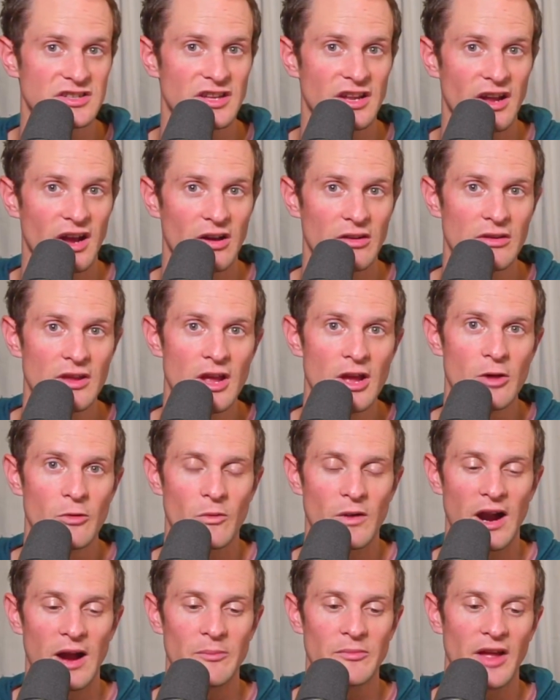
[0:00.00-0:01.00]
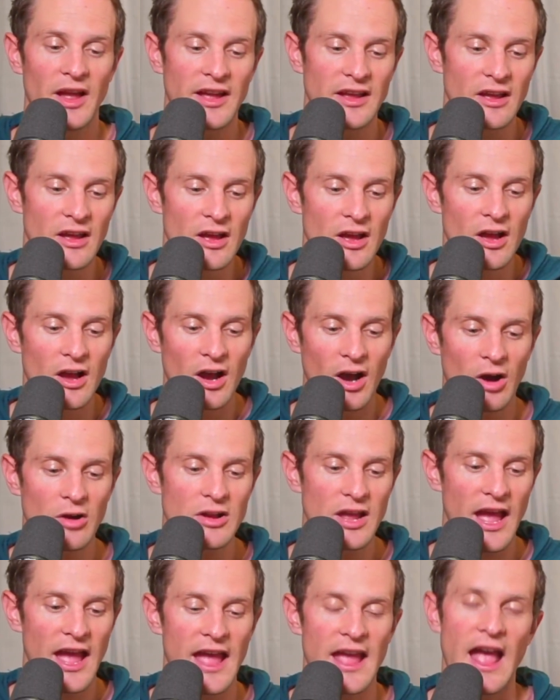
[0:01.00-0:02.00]
you know, where I'm like,
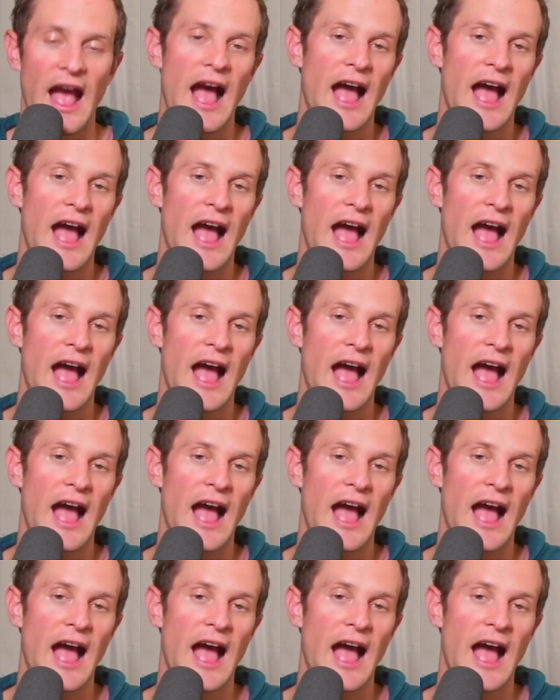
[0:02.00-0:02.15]
okay,